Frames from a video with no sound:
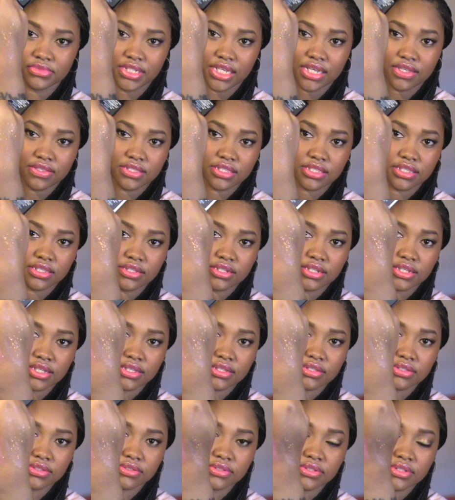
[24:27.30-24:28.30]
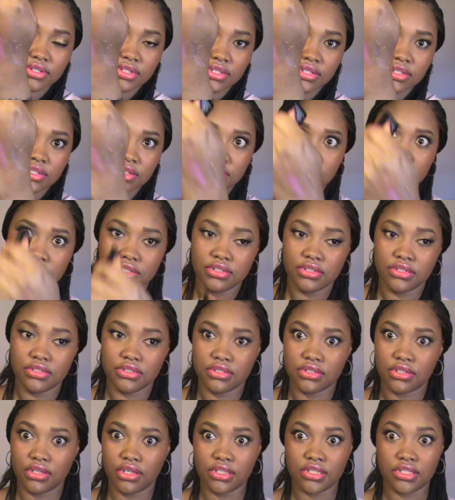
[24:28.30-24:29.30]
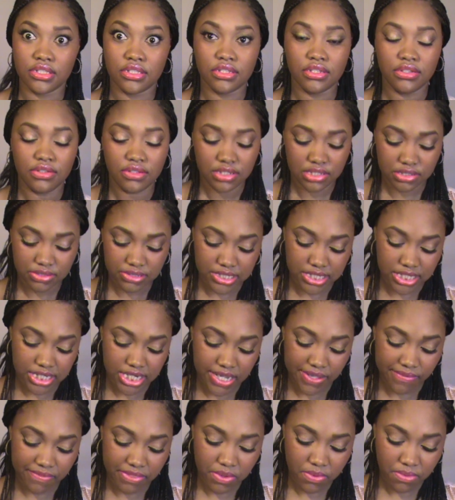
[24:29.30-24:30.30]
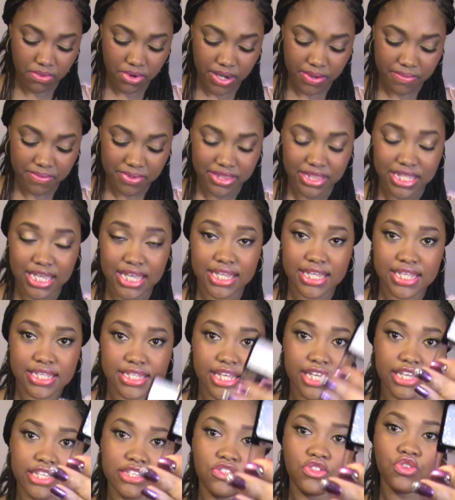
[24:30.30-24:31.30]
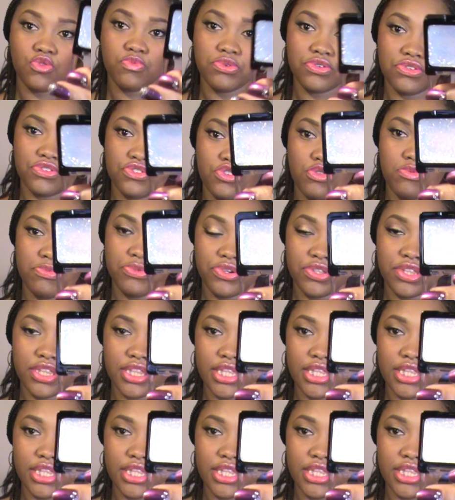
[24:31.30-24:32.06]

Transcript: Y'all see that? Okay, so I'm gonna have to work with that. It's like super, super